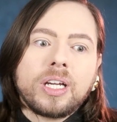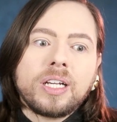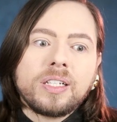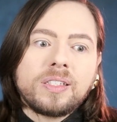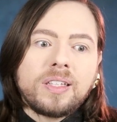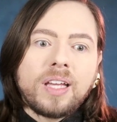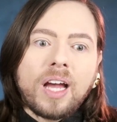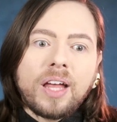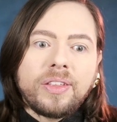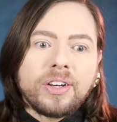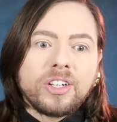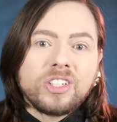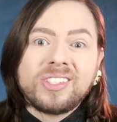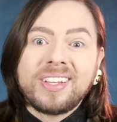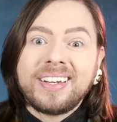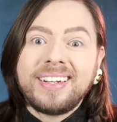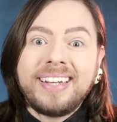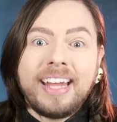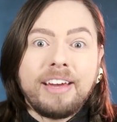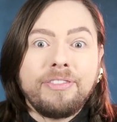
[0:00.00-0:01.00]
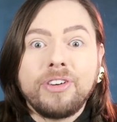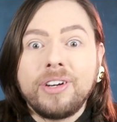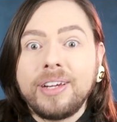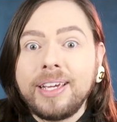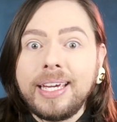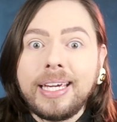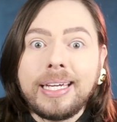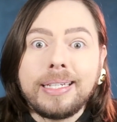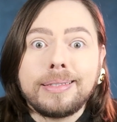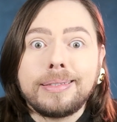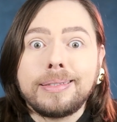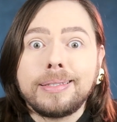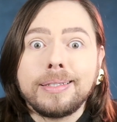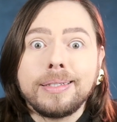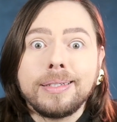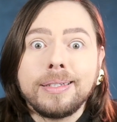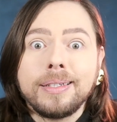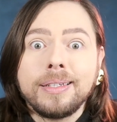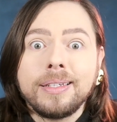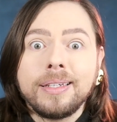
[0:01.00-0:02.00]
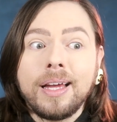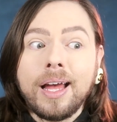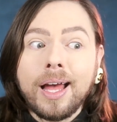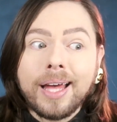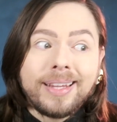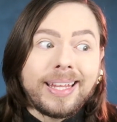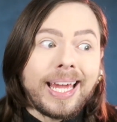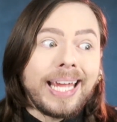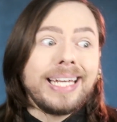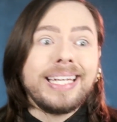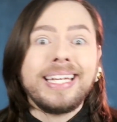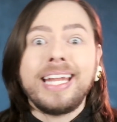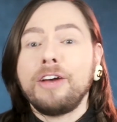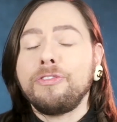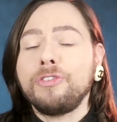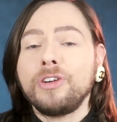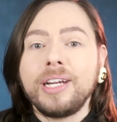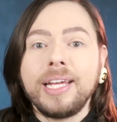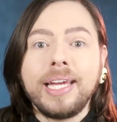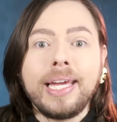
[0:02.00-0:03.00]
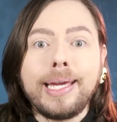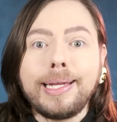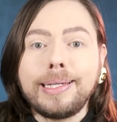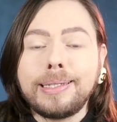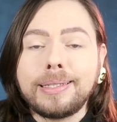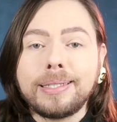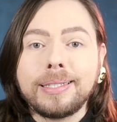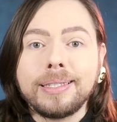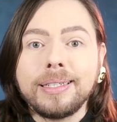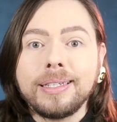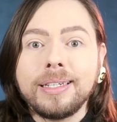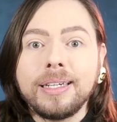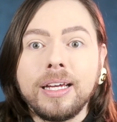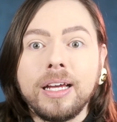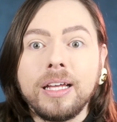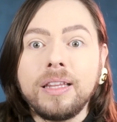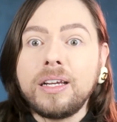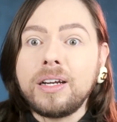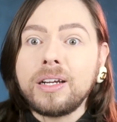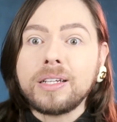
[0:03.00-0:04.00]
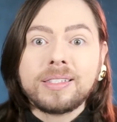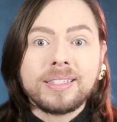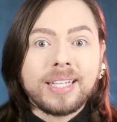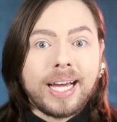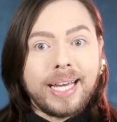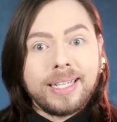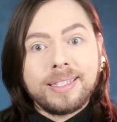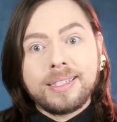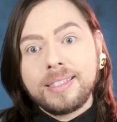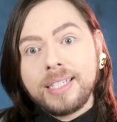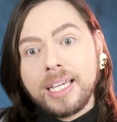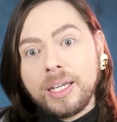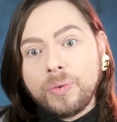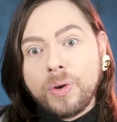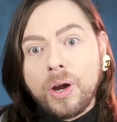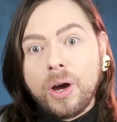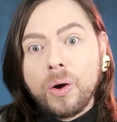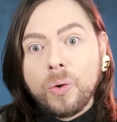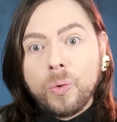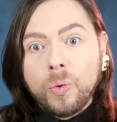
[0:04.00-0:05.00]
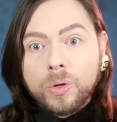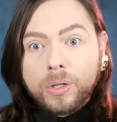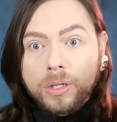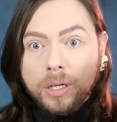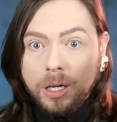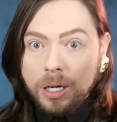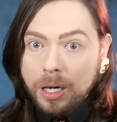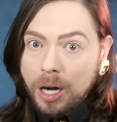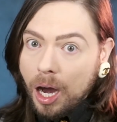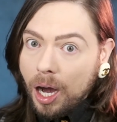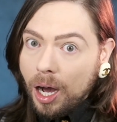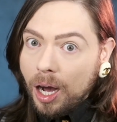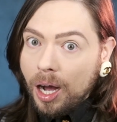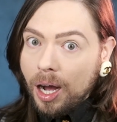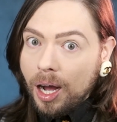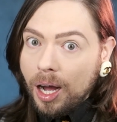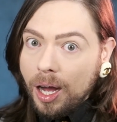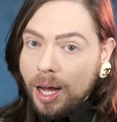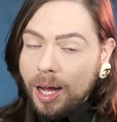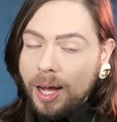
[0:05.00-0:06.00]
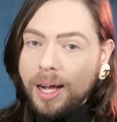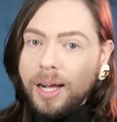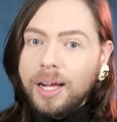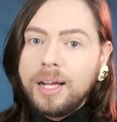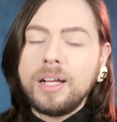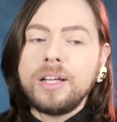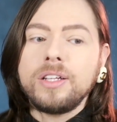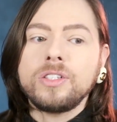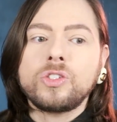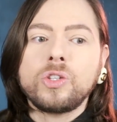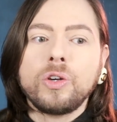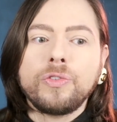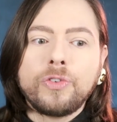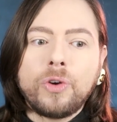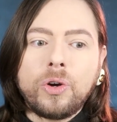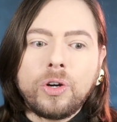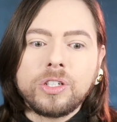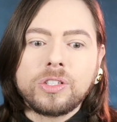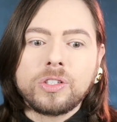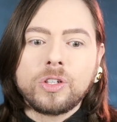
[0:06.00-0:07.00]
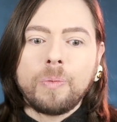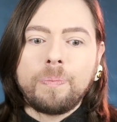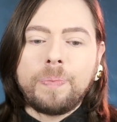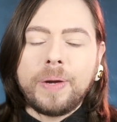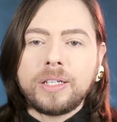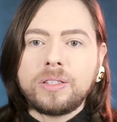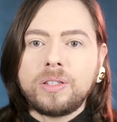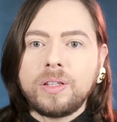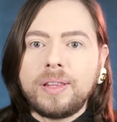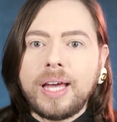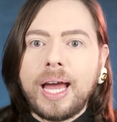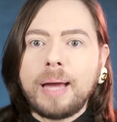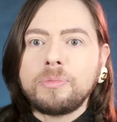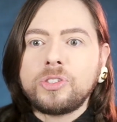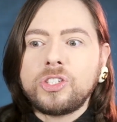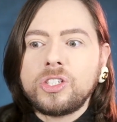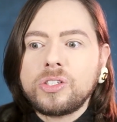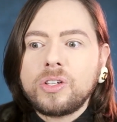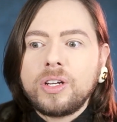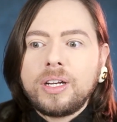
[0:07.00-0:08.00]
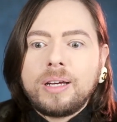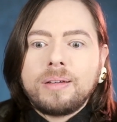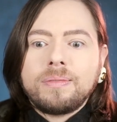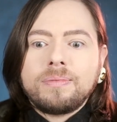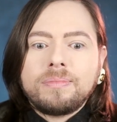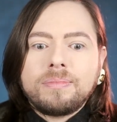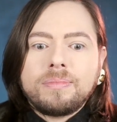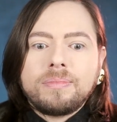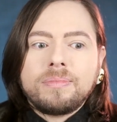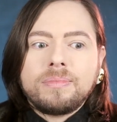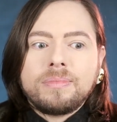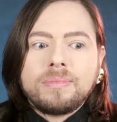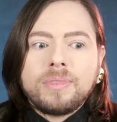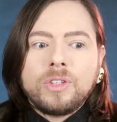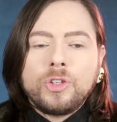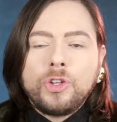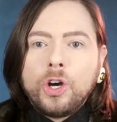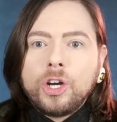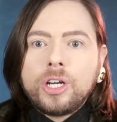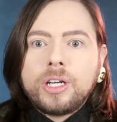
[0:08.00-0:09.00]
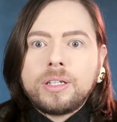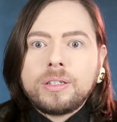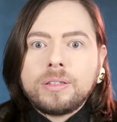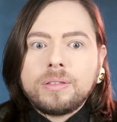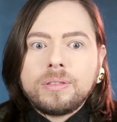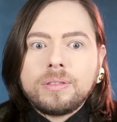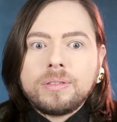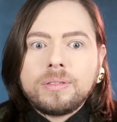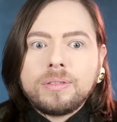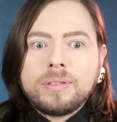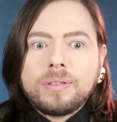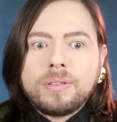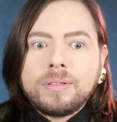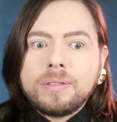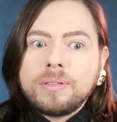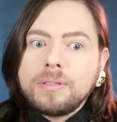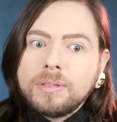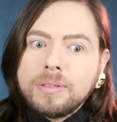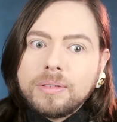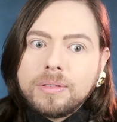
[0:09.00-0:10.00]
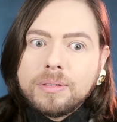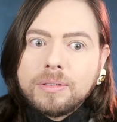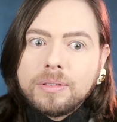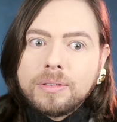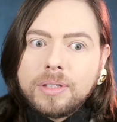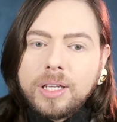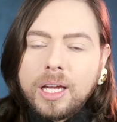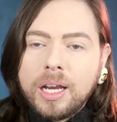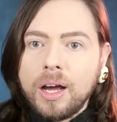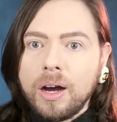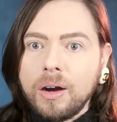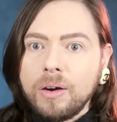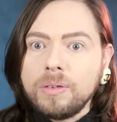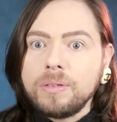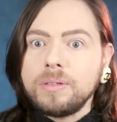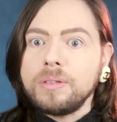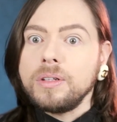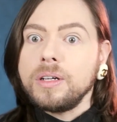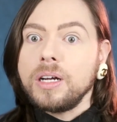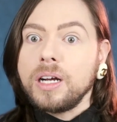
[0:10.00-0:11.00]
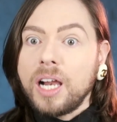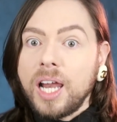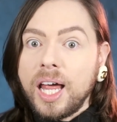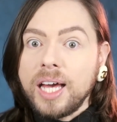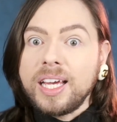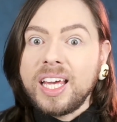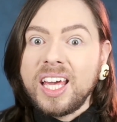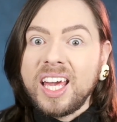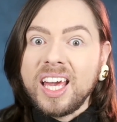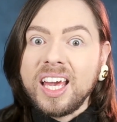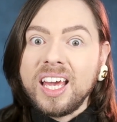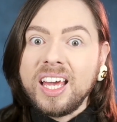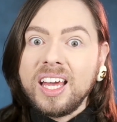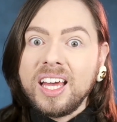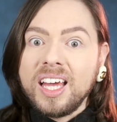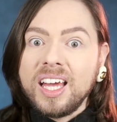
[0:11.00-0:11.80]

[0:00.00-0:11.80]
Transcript: because the others never eat. They never eat. They're a size 0. So, of course, compared to them, she's going to look, you know, clunky.